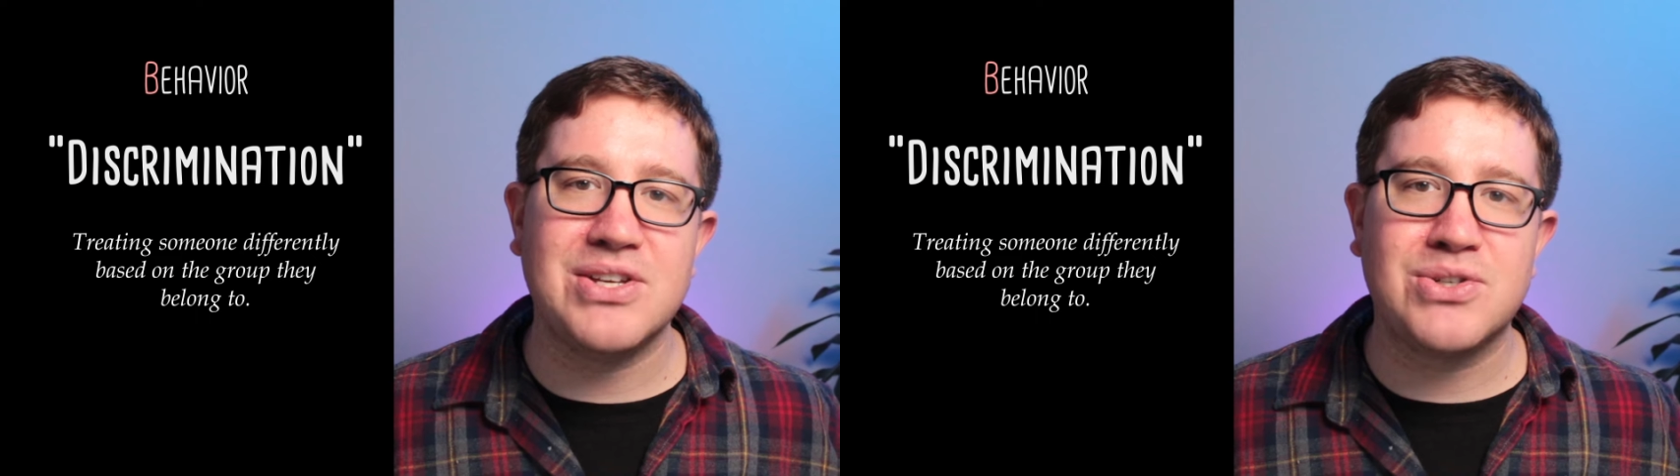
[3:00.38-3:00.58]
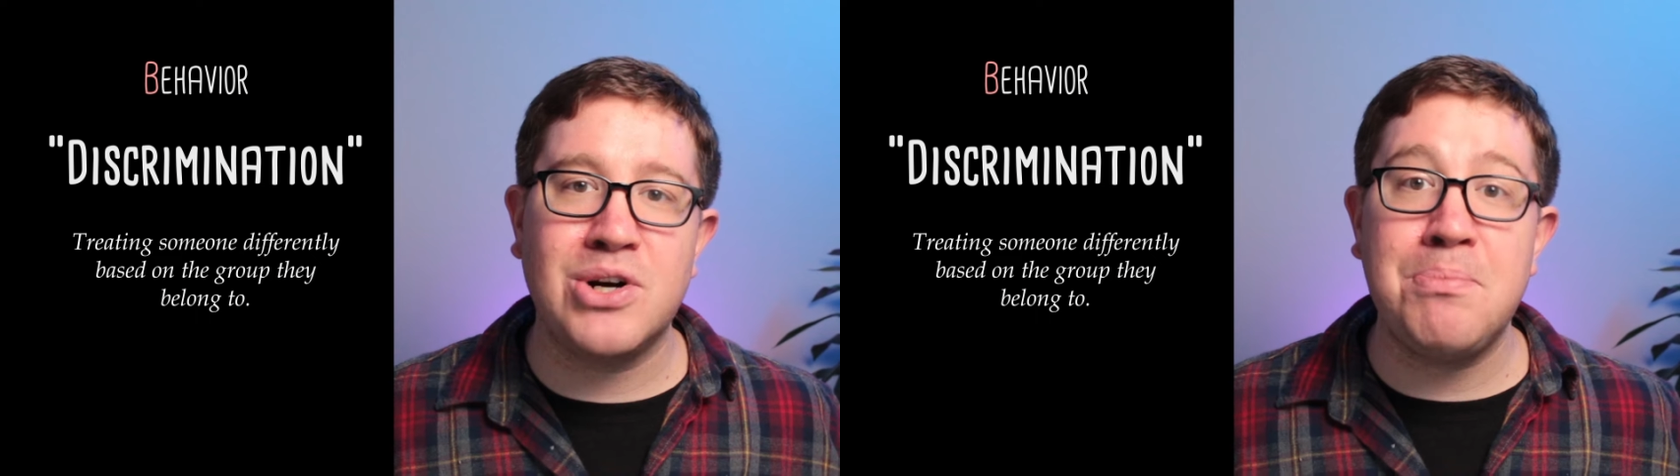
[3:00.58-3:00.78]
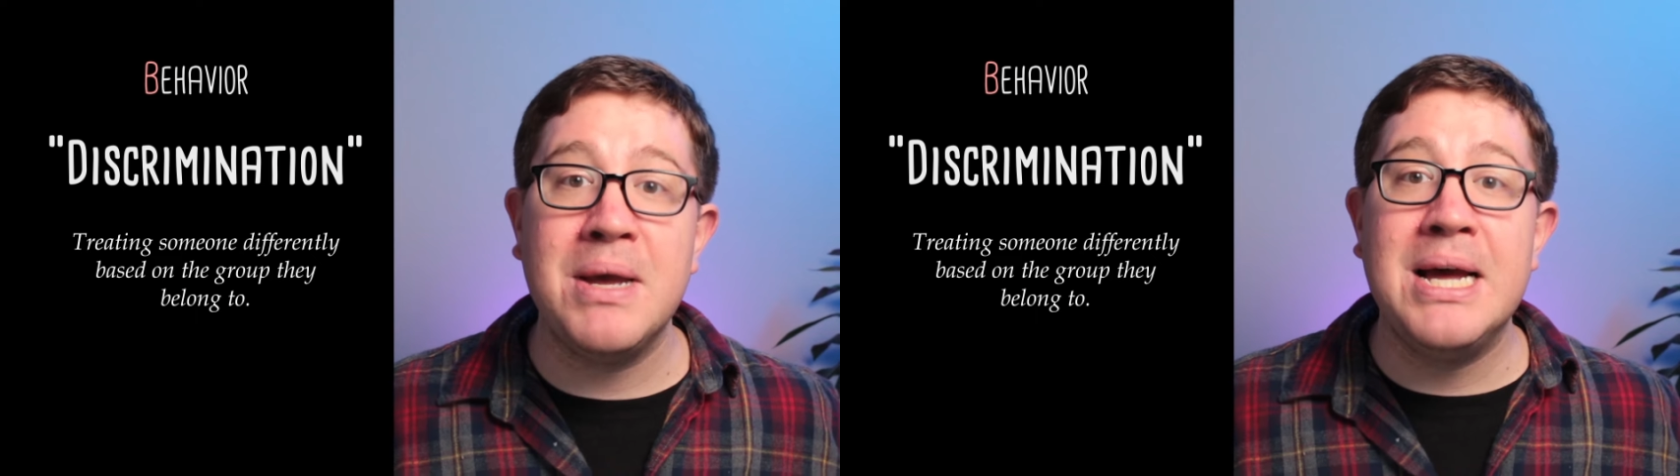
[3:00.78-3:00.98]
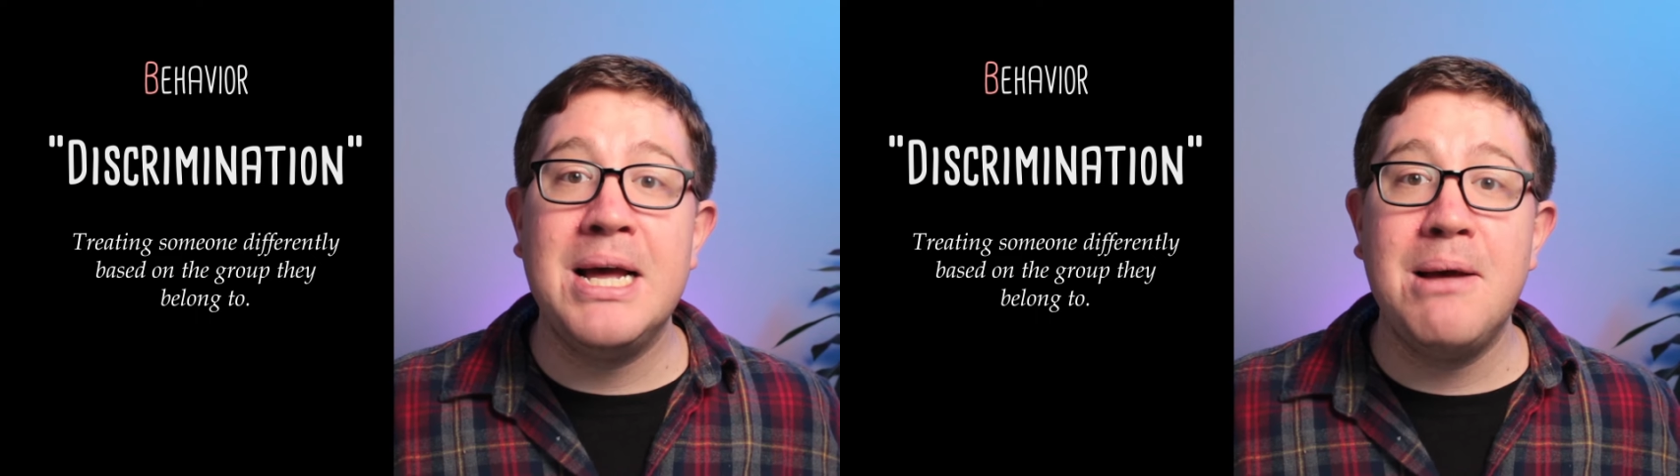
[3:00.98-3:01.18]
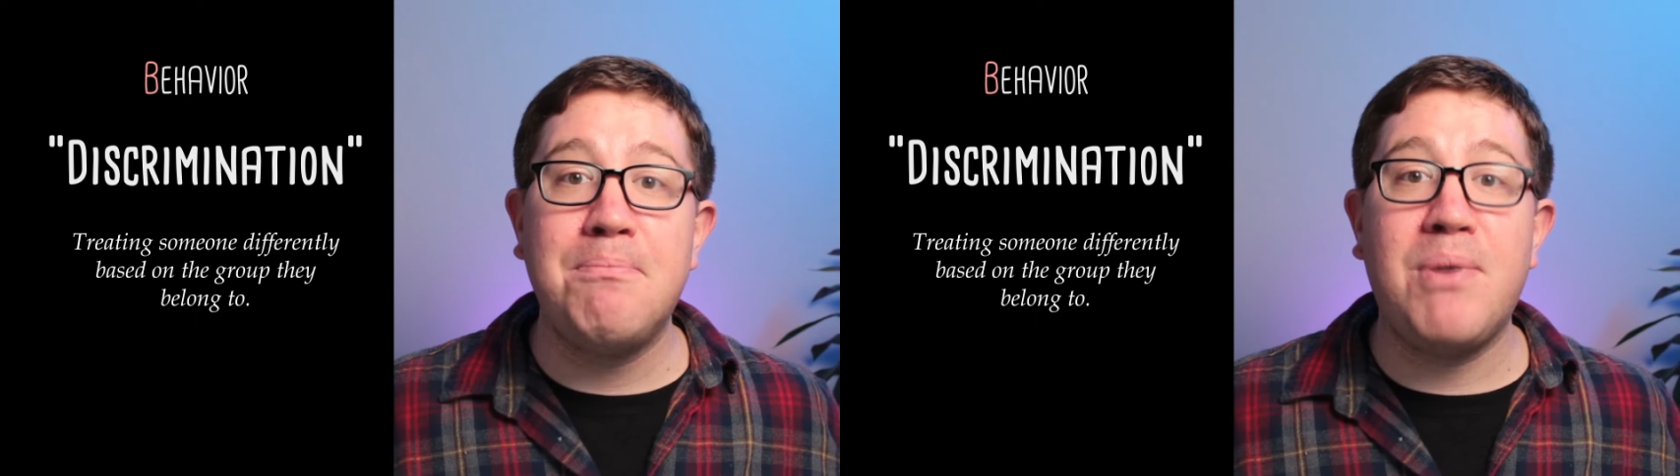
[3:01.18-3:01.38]
this group,
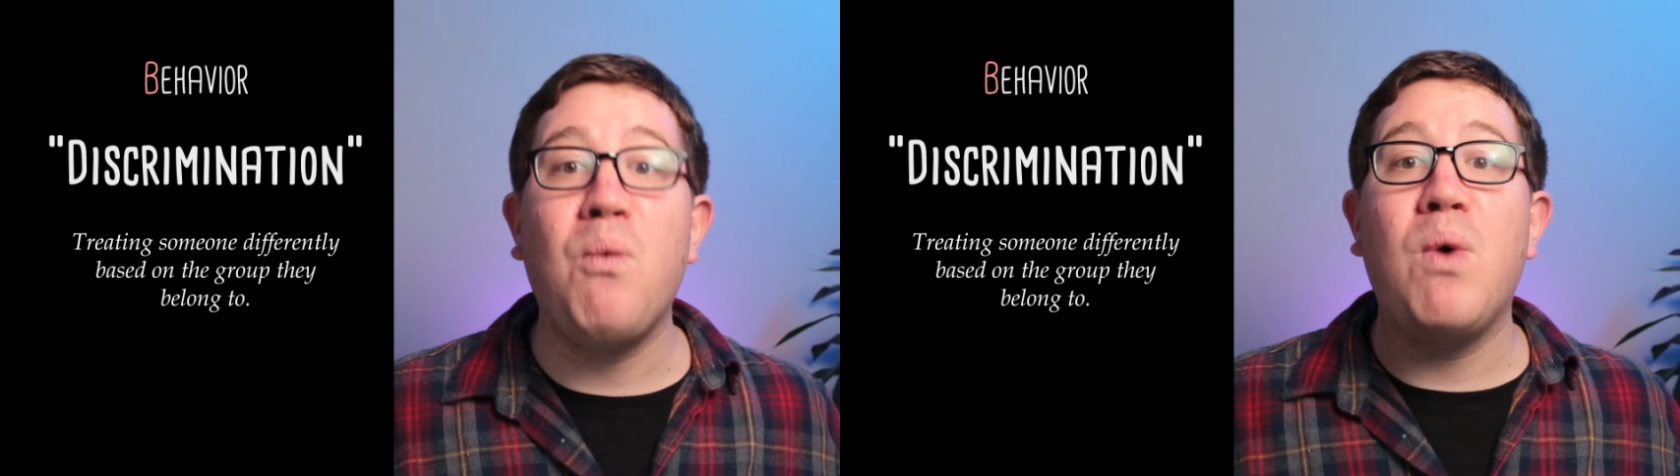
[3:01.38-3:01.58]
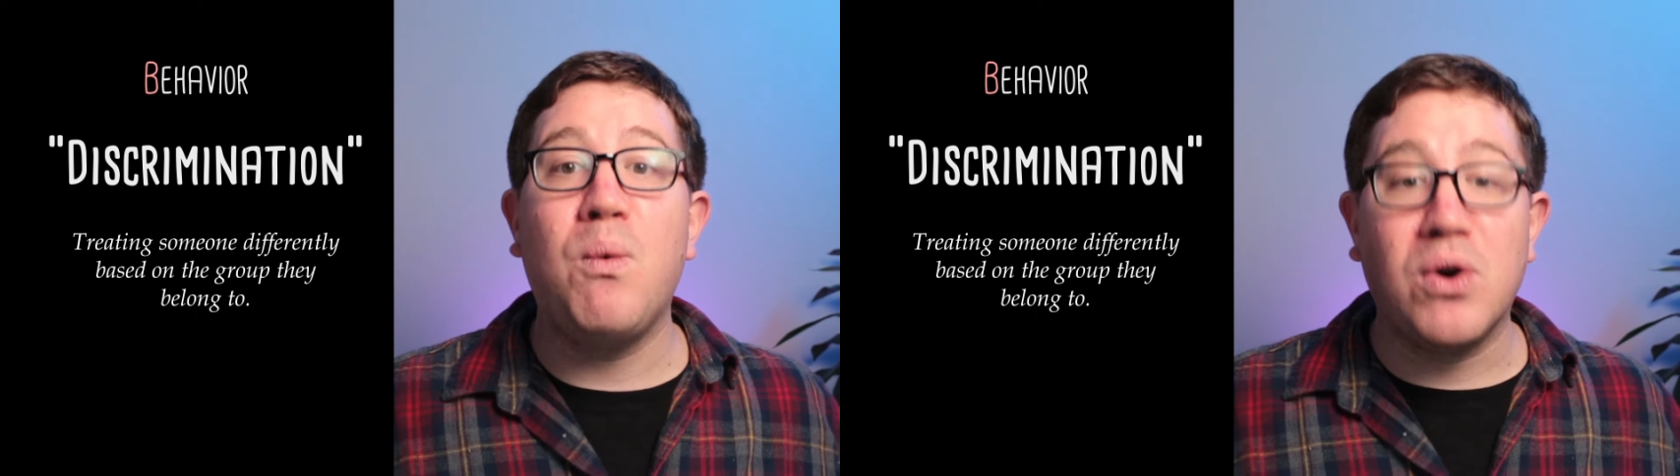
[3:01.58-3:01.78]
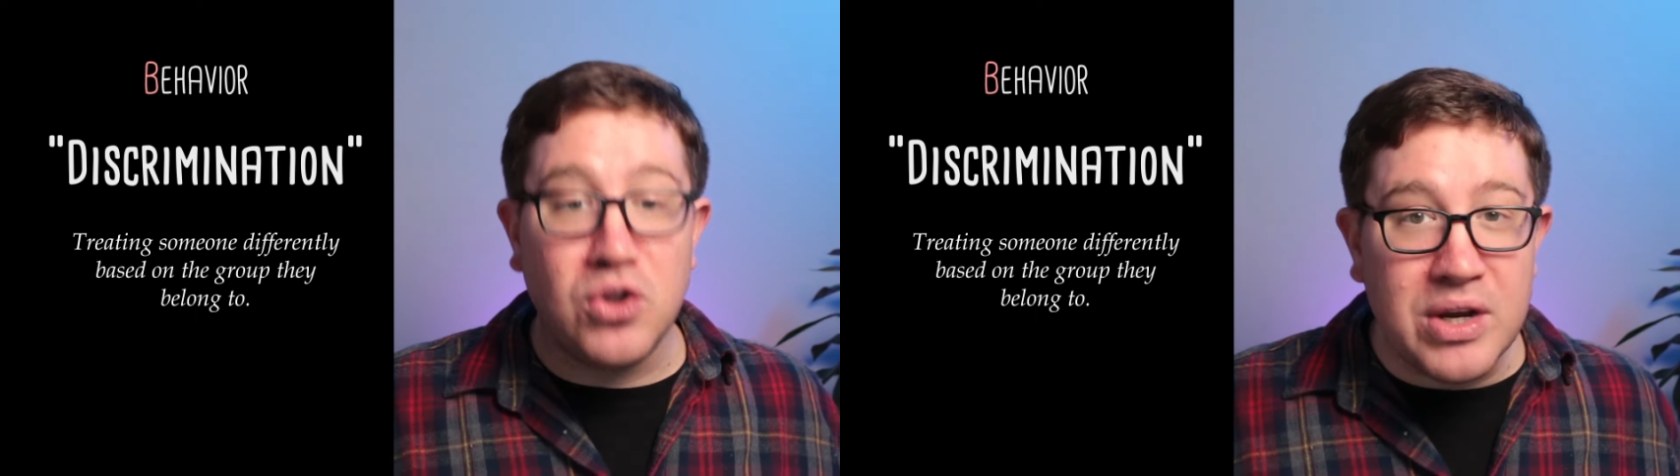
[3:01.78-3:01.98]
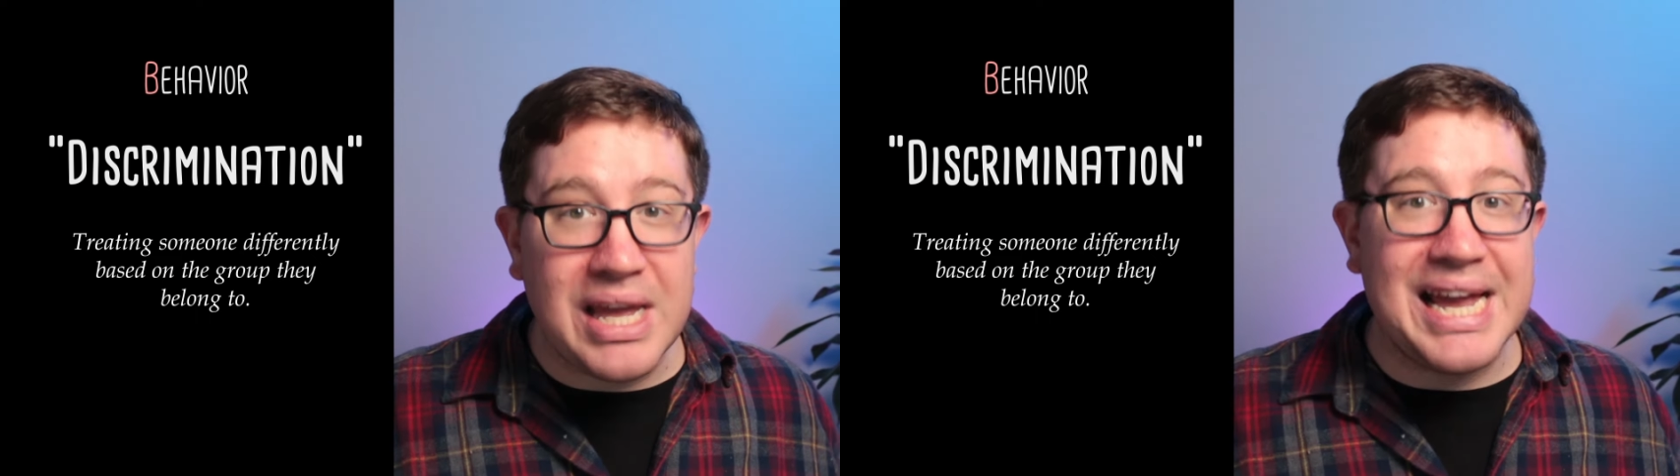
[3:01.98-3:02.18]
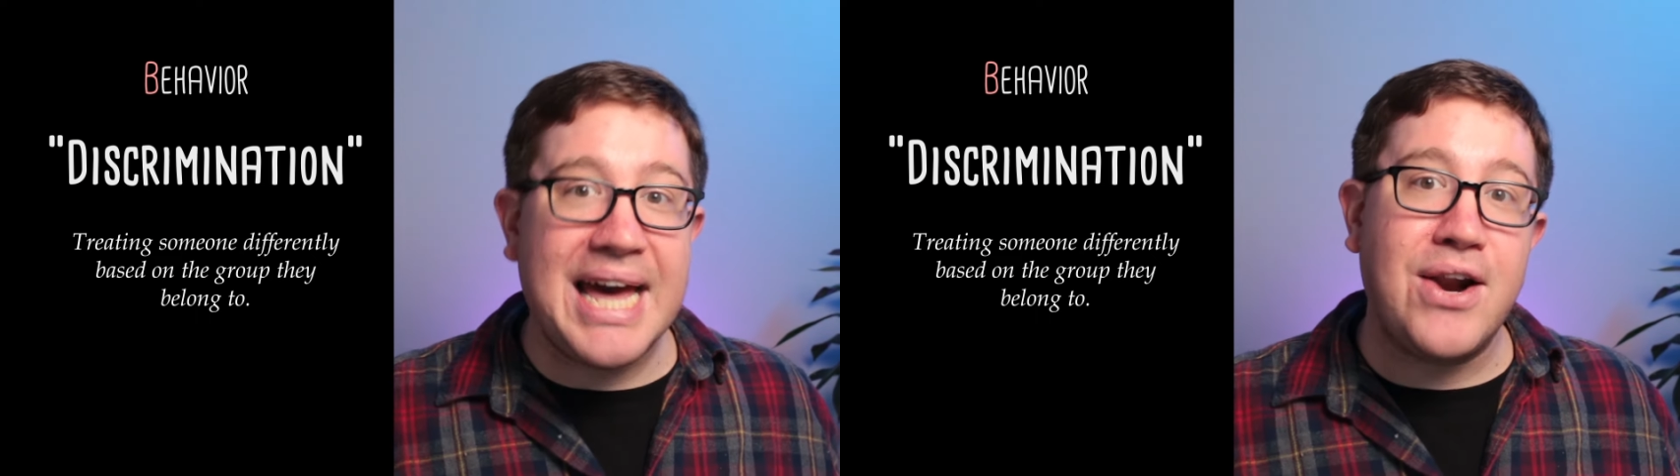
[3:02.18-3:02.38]
but what we're looking at